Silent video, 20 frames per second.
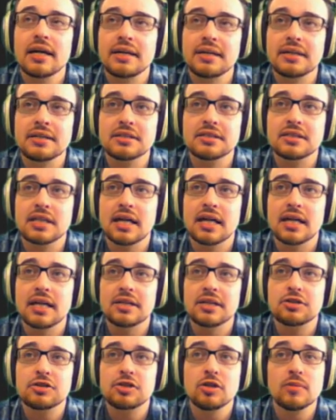is
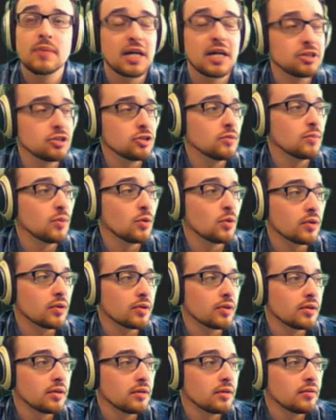a 2x2
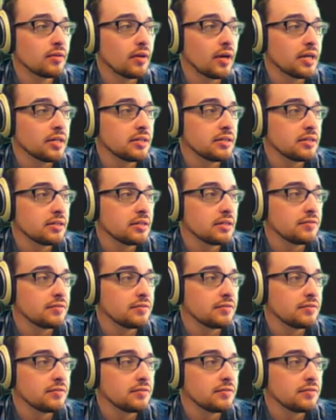board, right?